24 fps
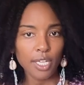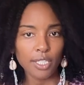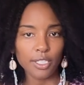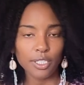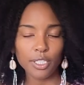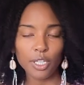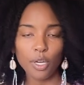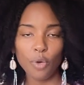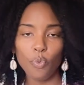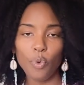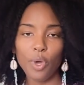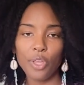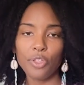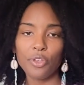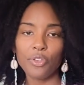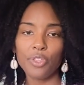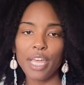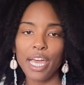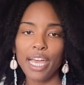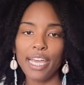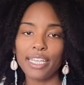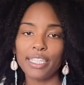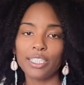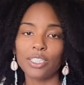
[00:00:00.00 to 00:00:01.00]
So whether
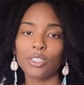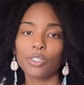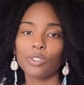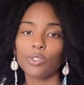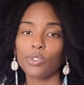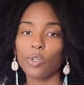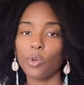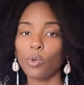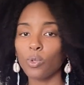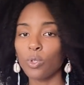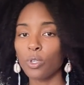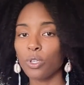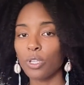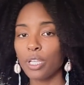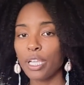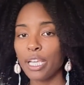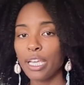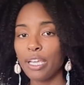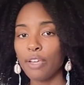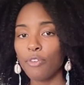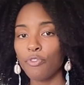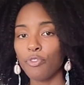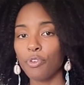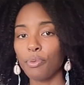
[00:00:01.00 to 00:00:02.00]
that is
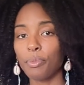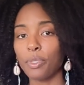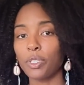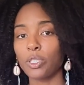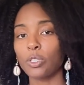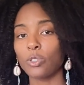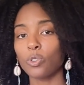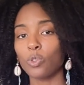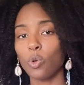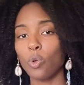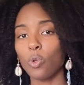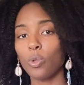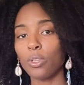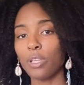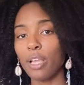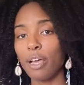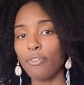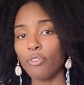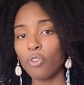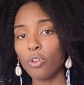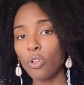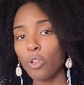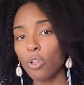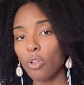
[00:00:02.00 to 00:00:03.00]
solarly from a soul
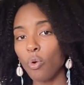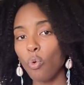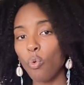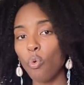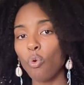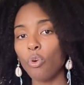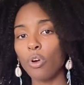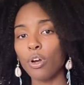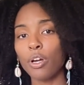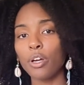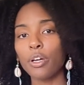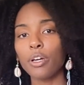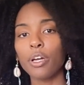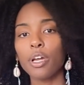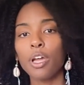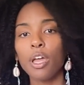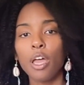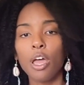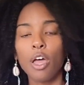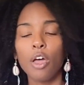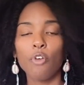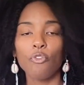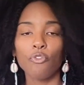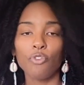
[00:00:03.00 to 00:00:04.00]
level or
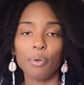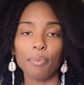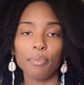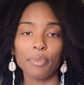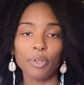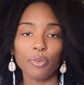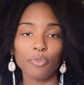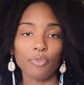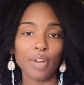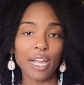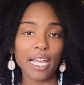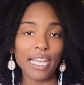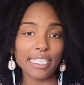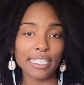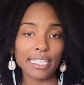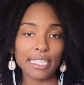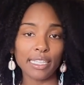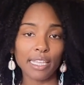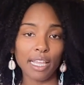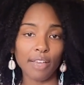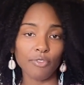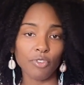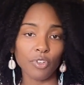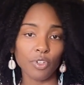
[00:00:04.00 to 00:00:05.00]
from a
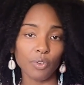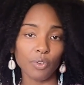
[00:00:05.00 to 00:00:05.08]
rising level,